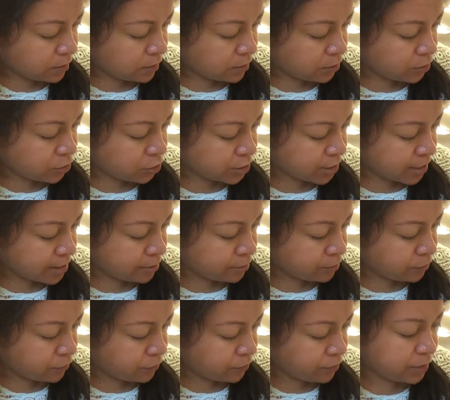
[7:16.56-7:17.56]
a
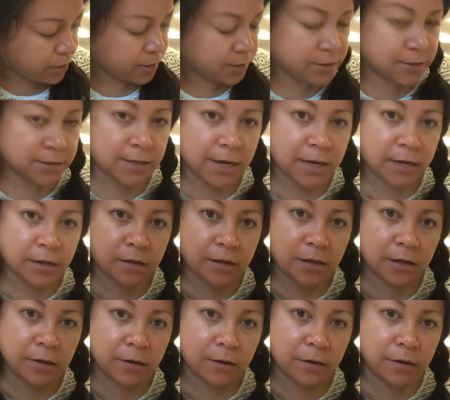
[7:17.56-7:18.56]
shadow for the inside of
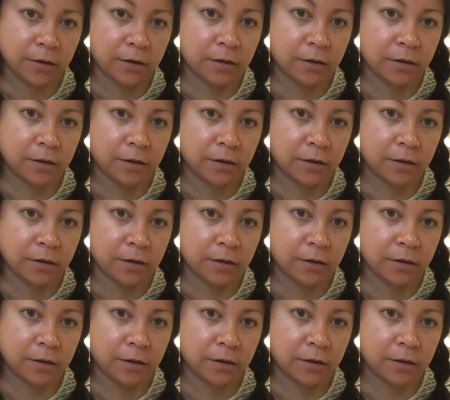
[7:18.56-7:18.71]
the ear.